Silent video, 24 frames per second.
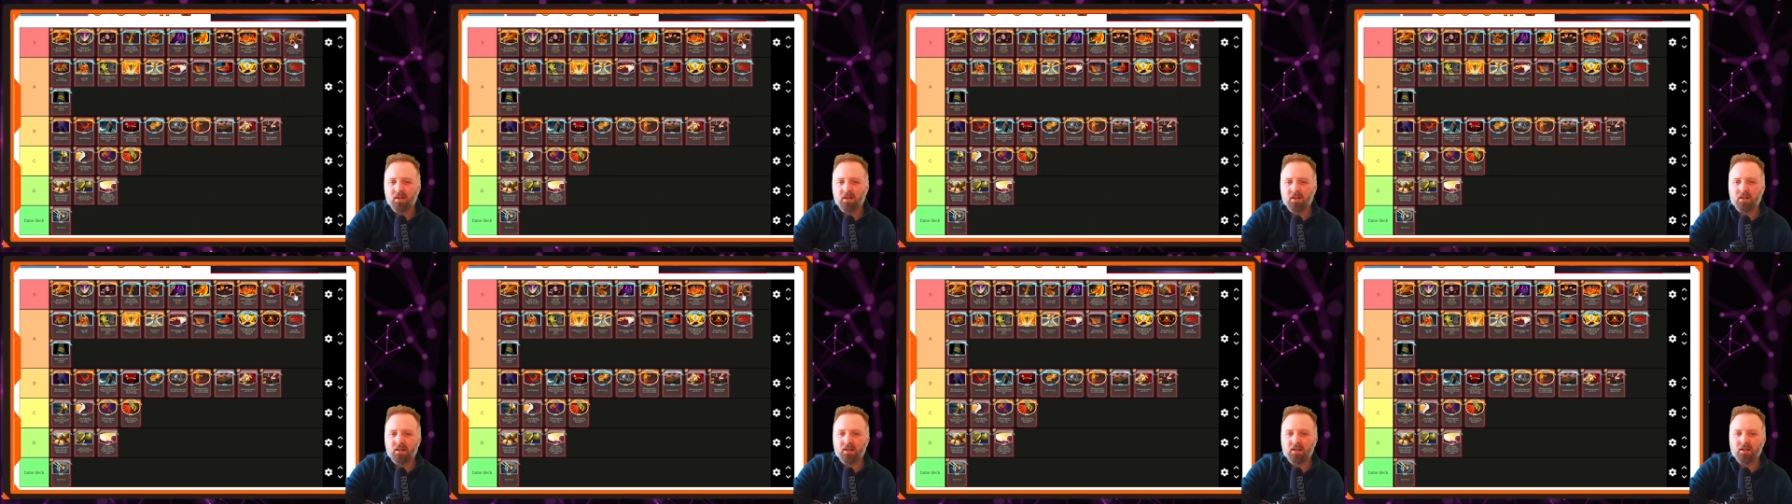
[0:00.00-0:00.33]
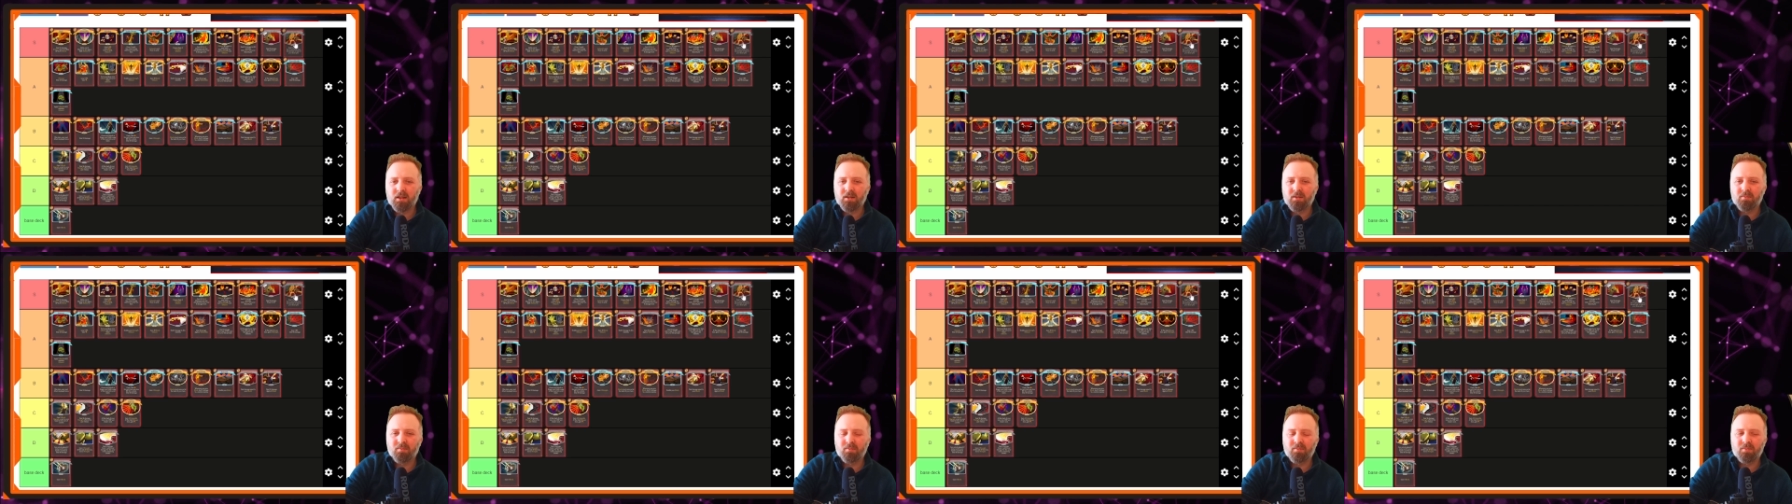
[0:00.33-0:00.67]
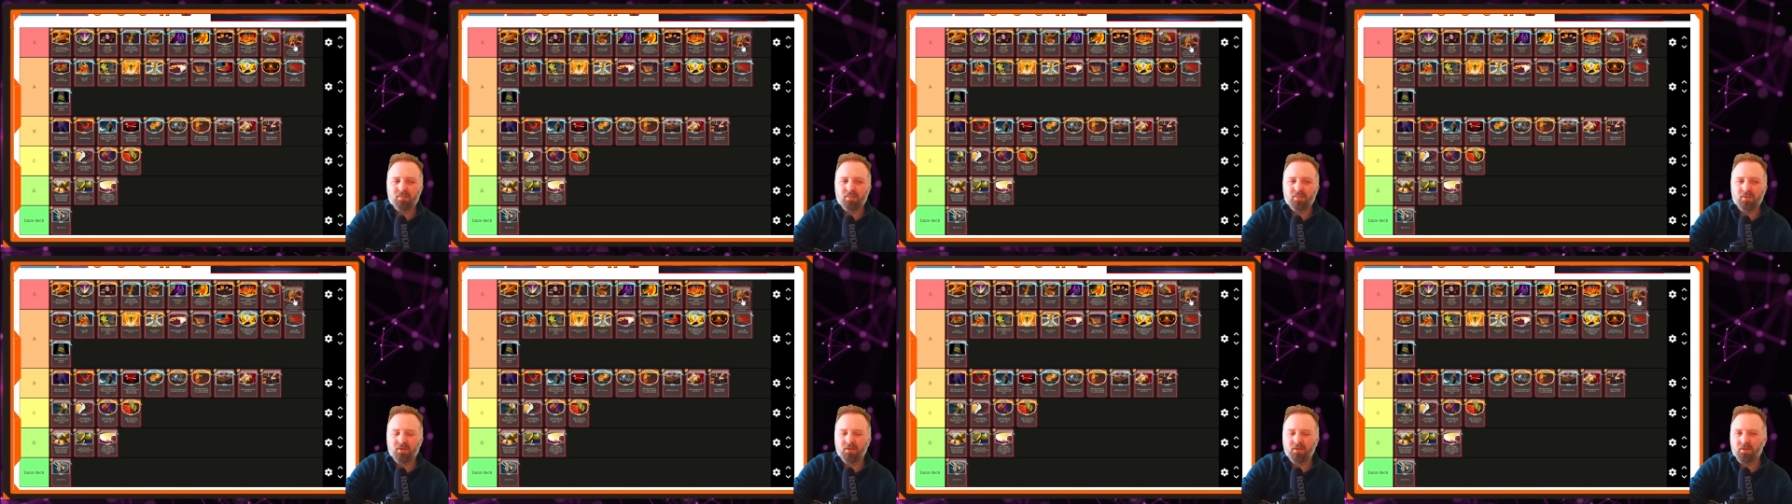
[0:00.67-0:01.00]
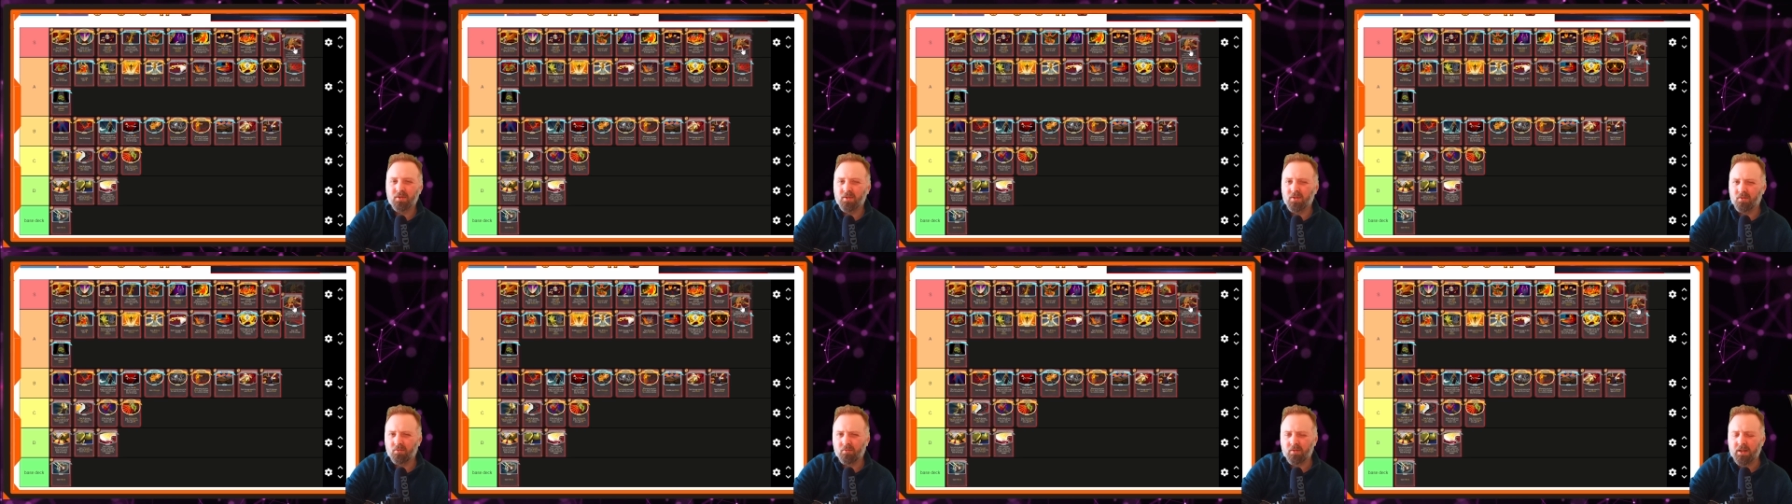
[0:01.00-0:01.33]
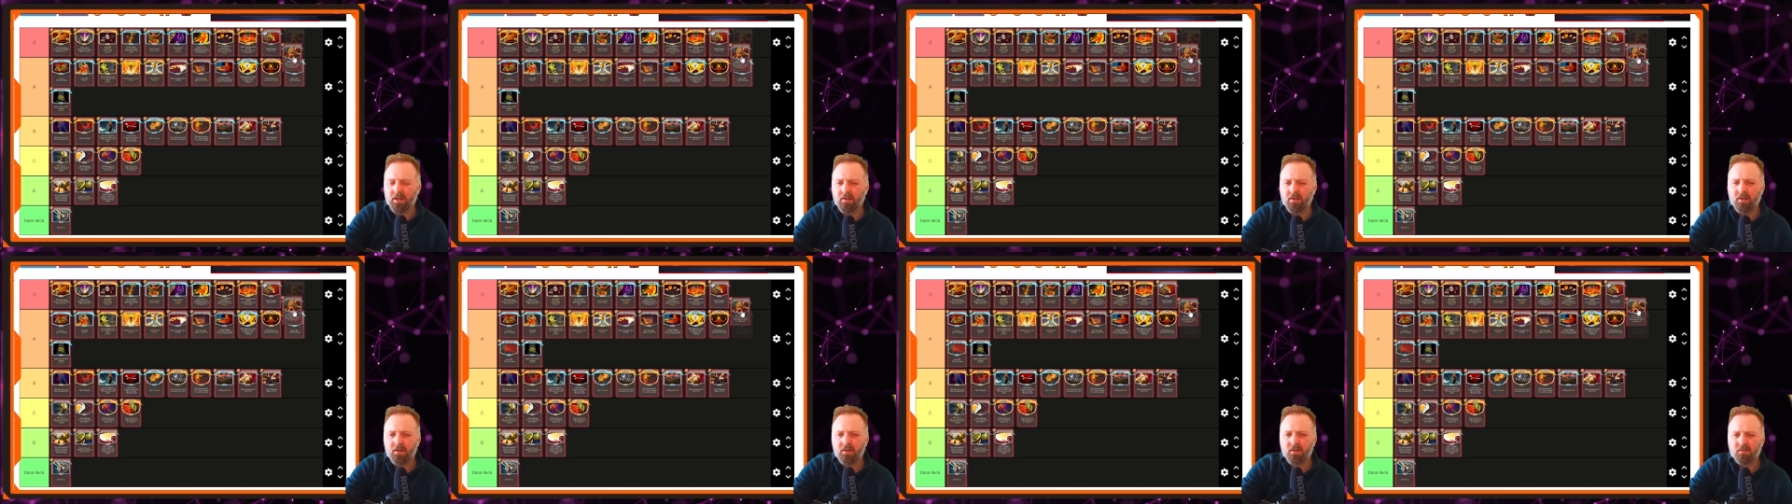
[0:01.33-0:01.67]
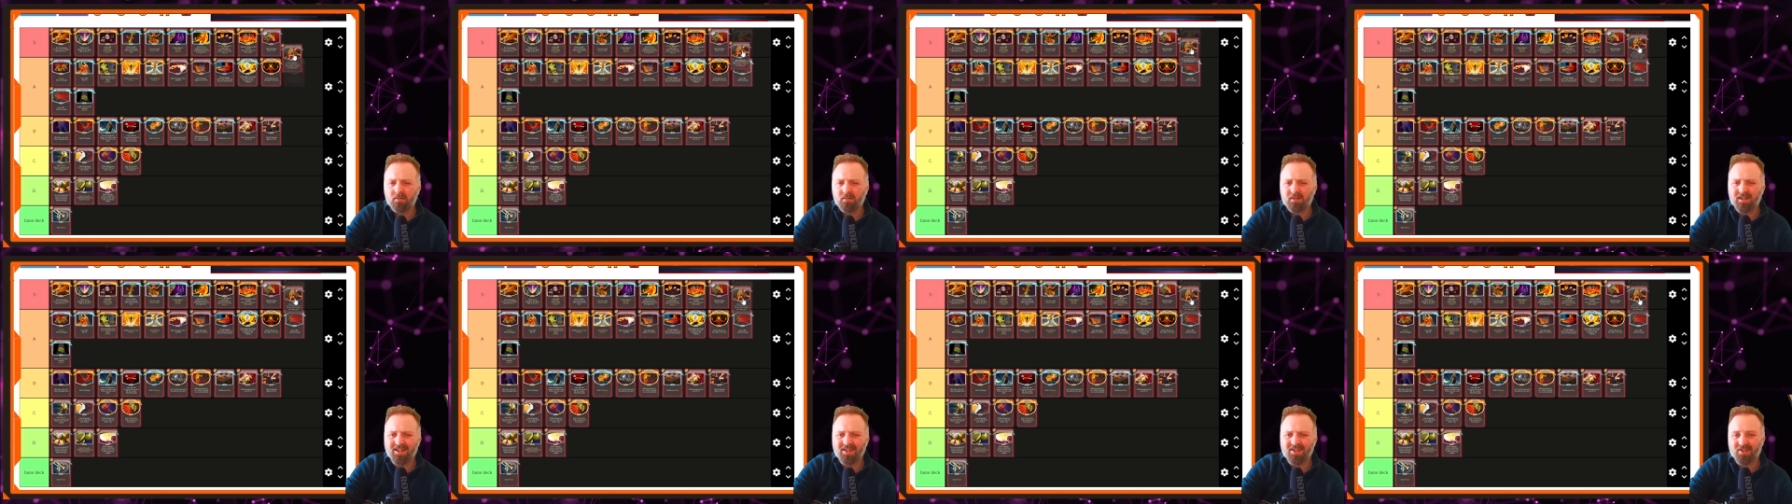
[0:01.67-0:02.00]
But not really.
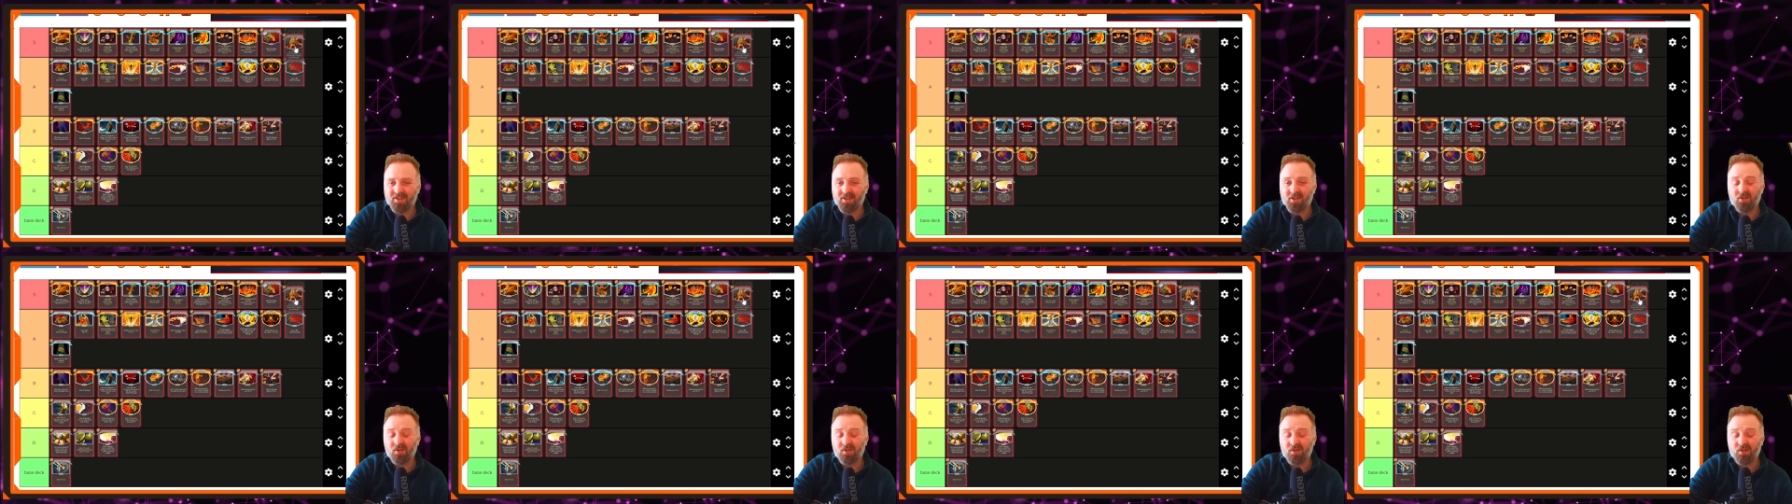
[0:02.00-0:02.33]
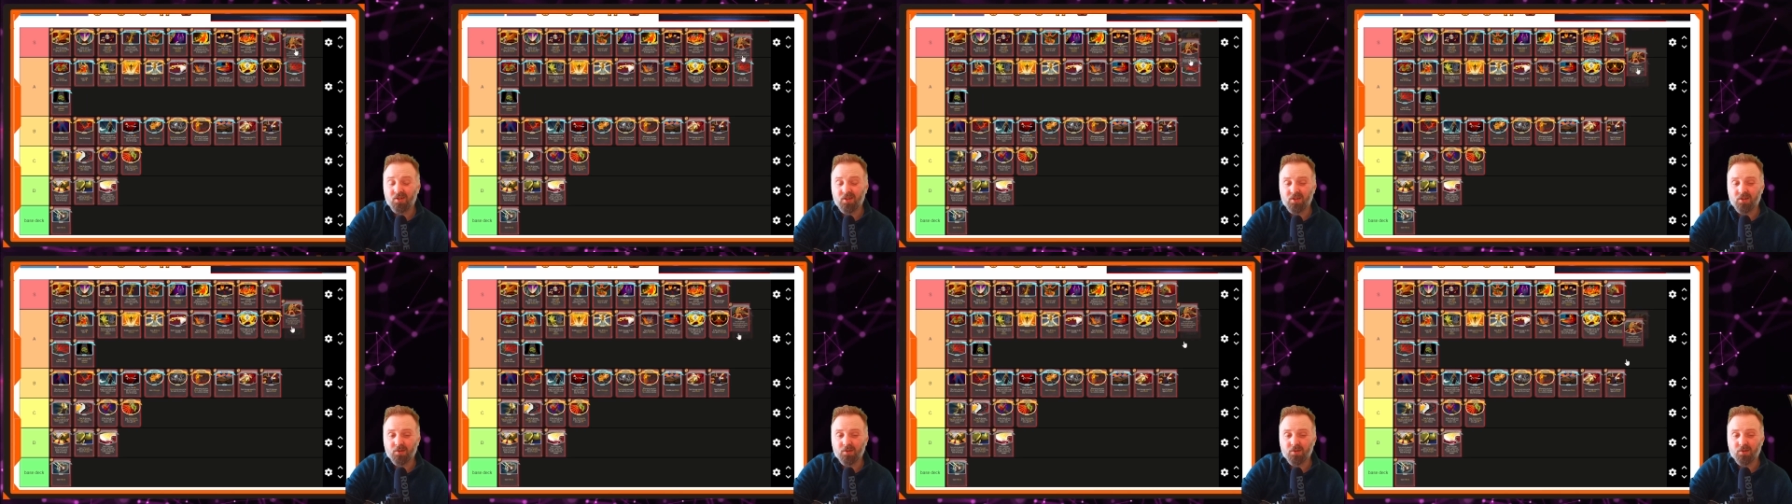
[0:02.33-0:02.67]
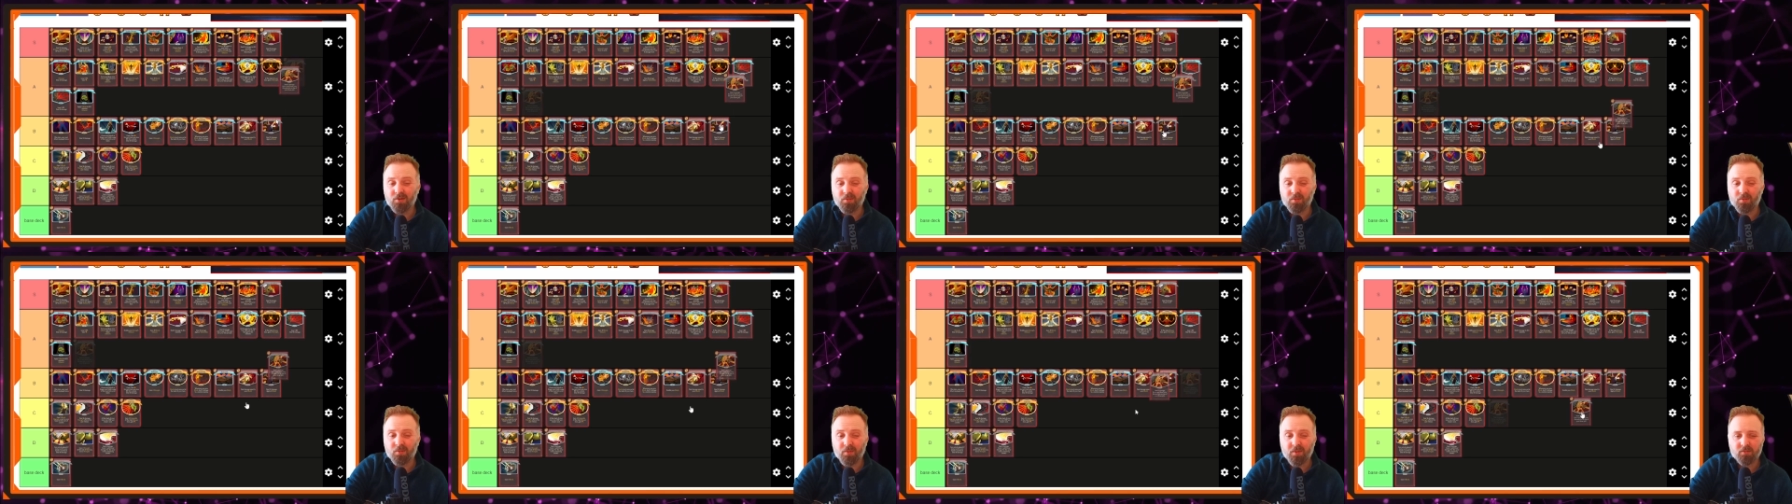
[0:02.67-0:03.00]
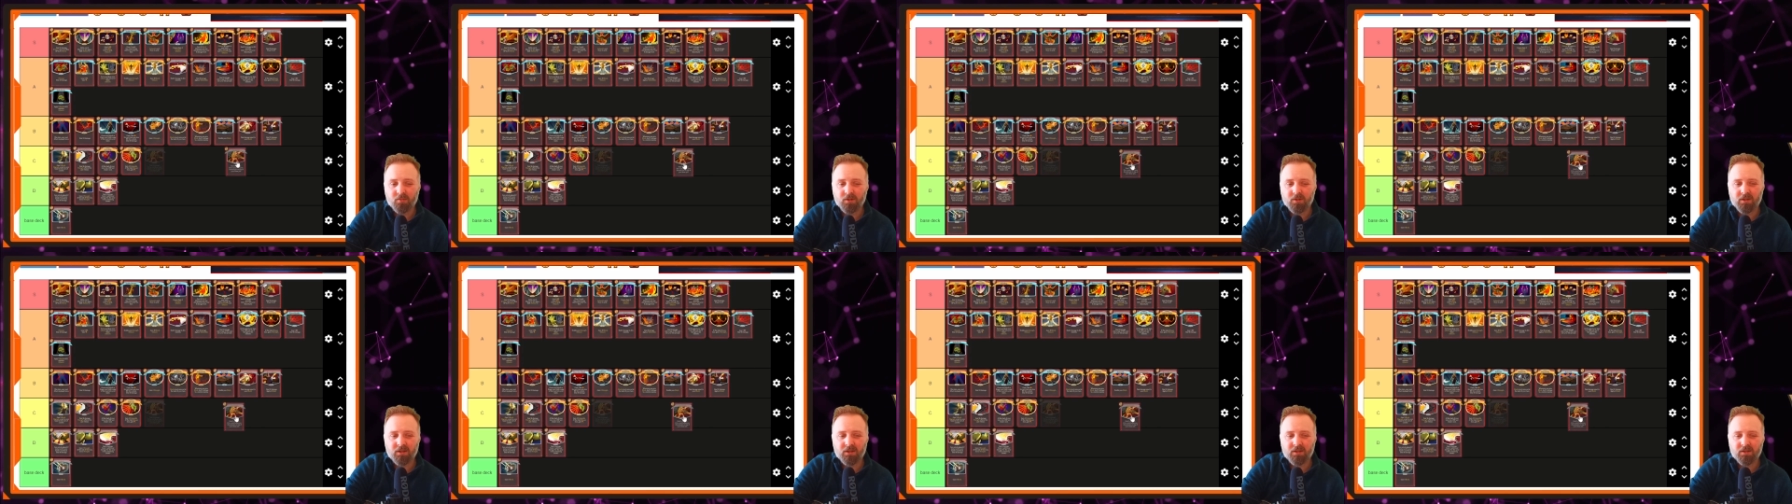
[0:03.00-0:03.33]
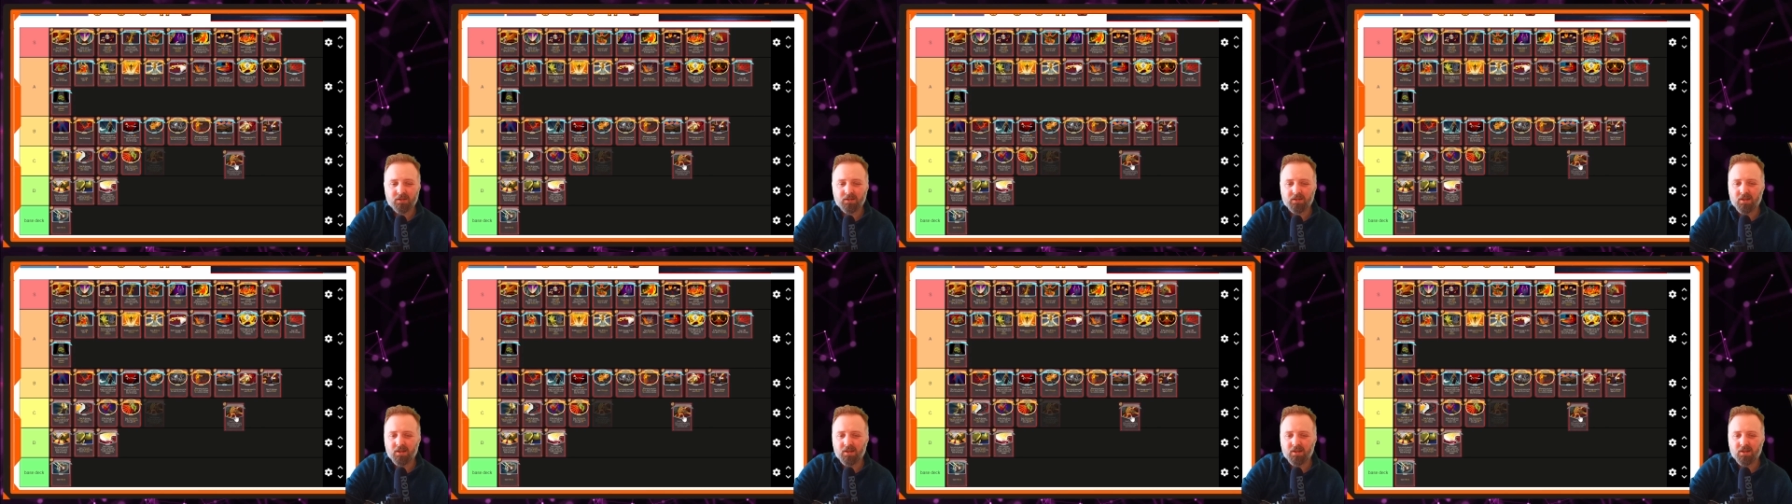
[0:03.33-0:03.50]
It has synergies with Headbutt, but